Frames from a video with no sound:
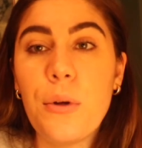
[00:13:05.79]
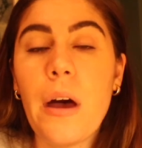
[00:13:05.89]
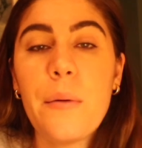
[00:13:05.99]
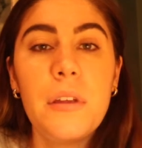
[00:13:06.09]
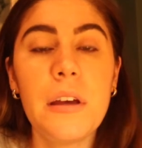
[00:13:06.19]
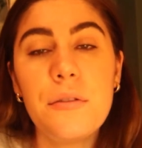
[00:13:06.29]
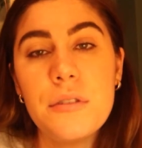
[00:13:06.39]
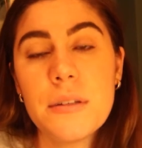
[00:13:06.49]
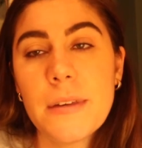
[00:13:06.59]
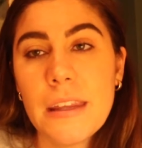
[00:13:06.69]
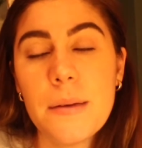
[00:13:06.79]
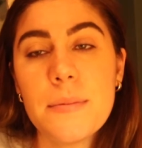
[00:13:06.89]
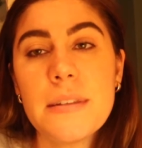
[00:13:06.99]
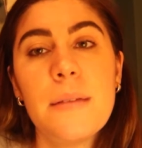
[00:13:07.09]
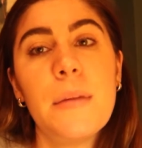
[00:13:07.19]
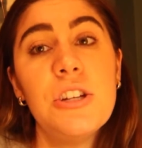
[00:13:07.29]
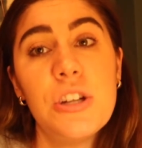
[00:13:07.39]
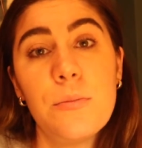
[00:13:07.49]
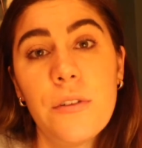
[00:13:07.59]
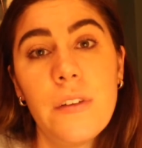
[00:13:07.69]
I will include some clips in my
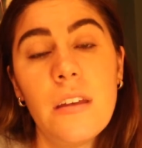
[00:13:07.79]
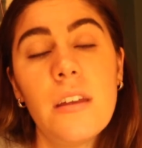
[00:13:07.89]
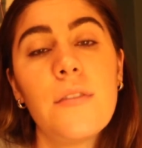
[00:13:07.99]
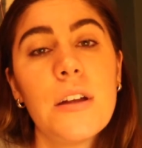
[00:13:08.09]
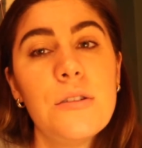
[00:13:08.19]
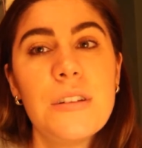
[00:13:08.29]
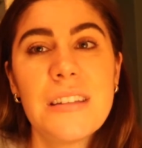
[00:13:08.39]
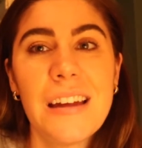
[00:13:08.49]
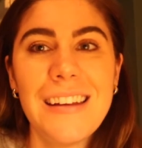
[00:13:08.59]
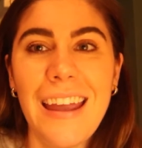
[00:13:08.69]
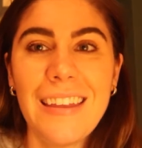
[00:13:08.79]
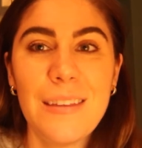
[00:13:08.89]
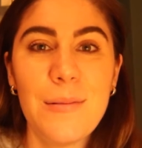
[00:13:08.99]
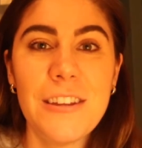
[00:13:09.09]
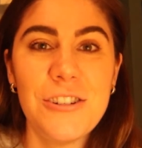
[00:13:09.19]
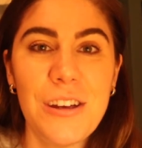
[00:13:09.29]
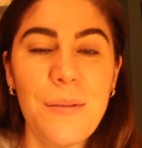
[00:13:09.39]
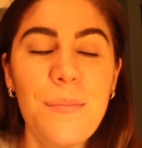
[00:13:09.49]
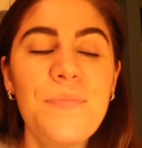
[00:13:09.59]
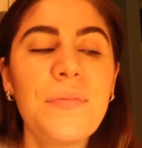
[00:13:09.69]
gym reveal if I do decide to hang them in the
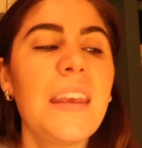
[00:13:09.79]
gym.